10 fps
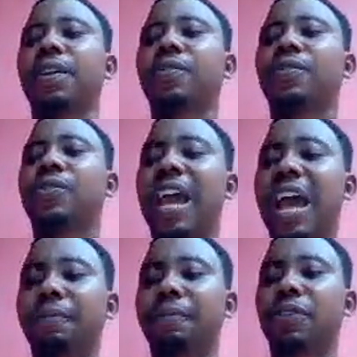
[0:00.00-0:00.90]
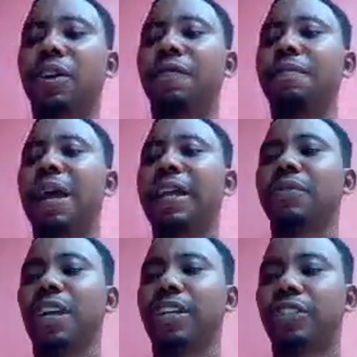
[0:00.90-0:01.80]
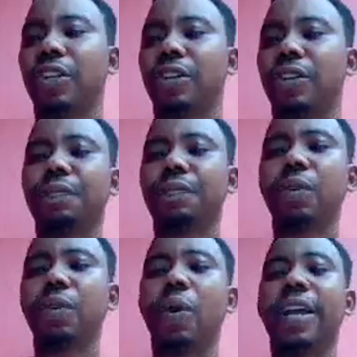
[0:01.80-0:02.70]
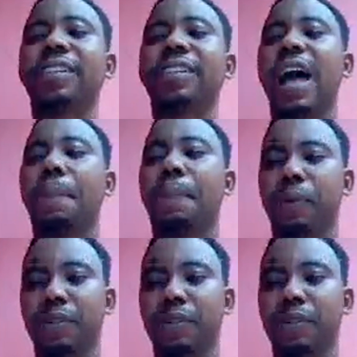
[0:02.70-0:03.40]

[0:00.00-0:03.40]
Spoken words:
steps of migration when this happened,